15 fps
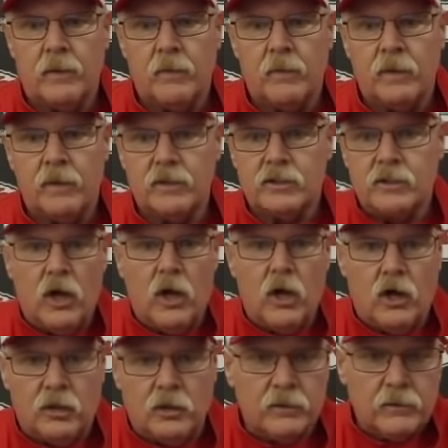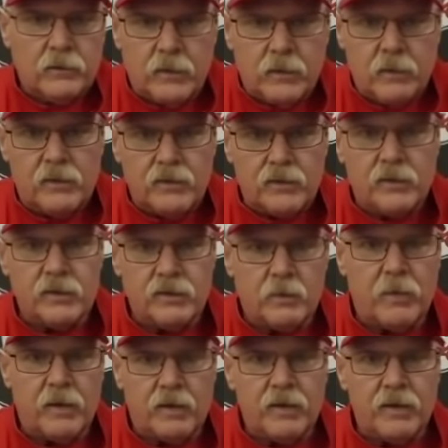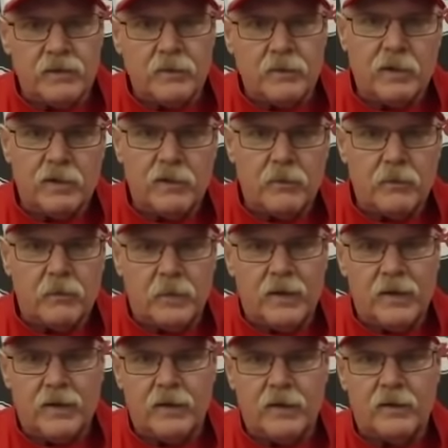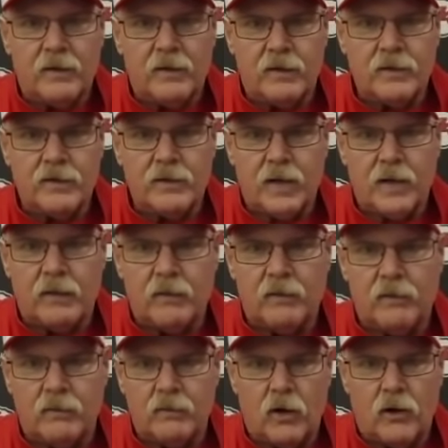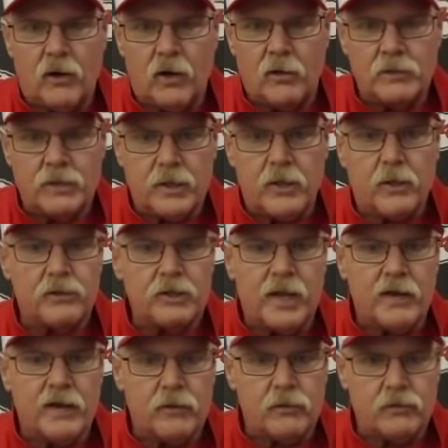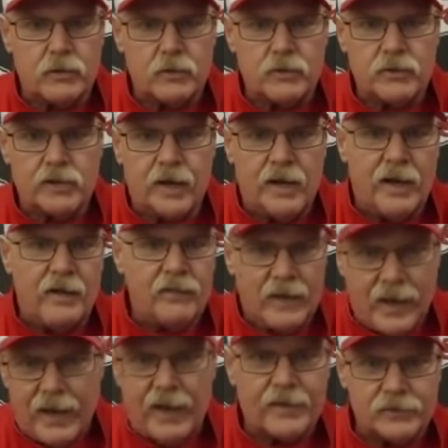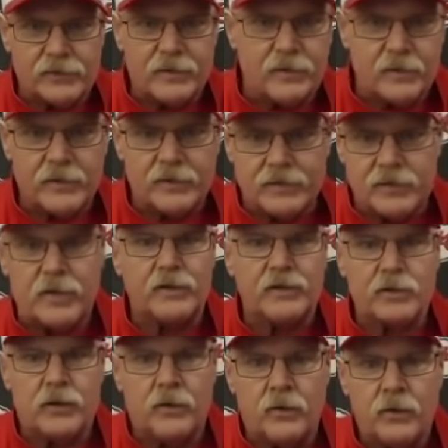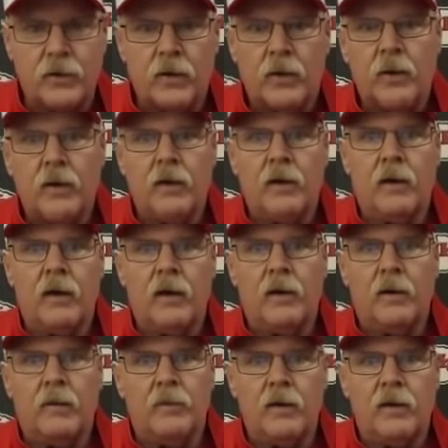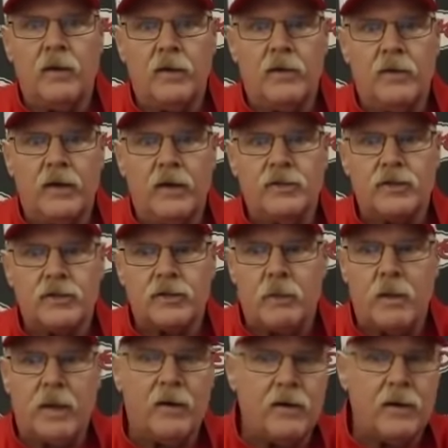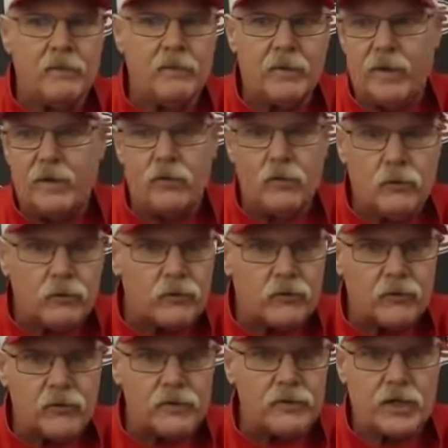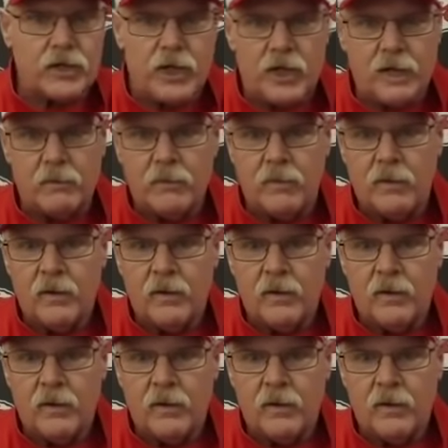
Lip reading: he's long. I mean, he's a big human being, and he's got long arms, and he knows how to use those. He's got heavy hands, they'd say. So, and then it's just a matter of him getting used to the scheme.